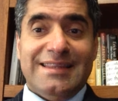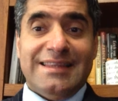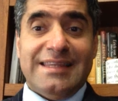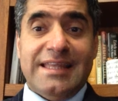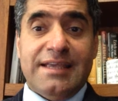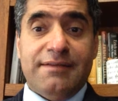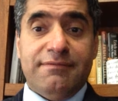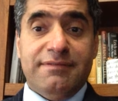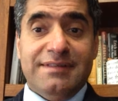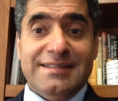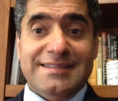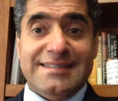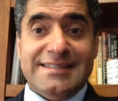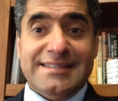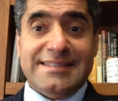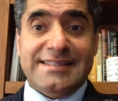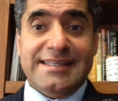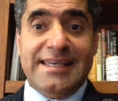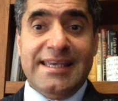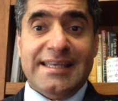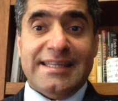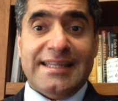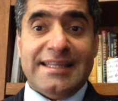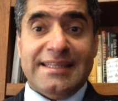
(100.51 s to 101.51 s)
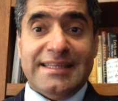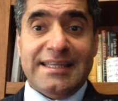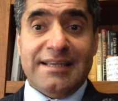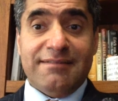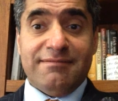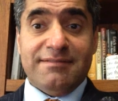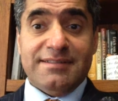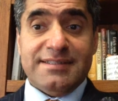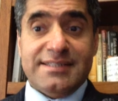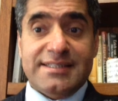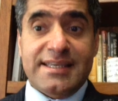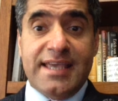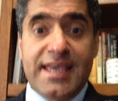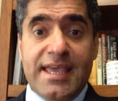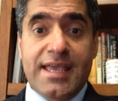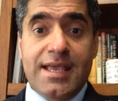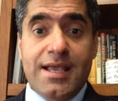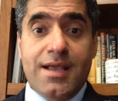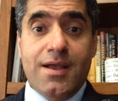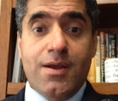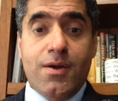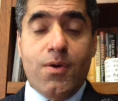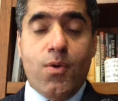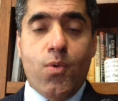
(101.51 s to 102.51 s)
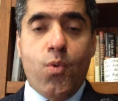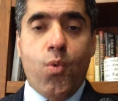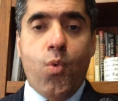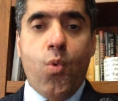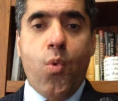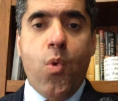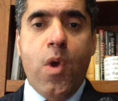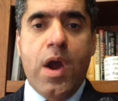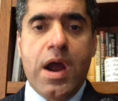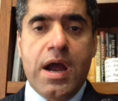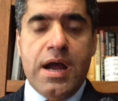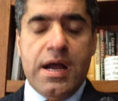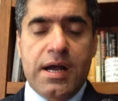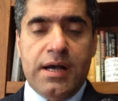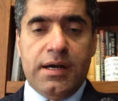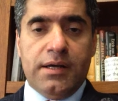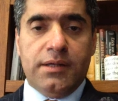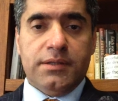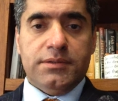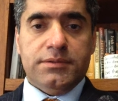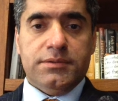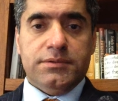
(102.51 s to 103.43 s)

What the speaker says: they will see it and they will say, wow,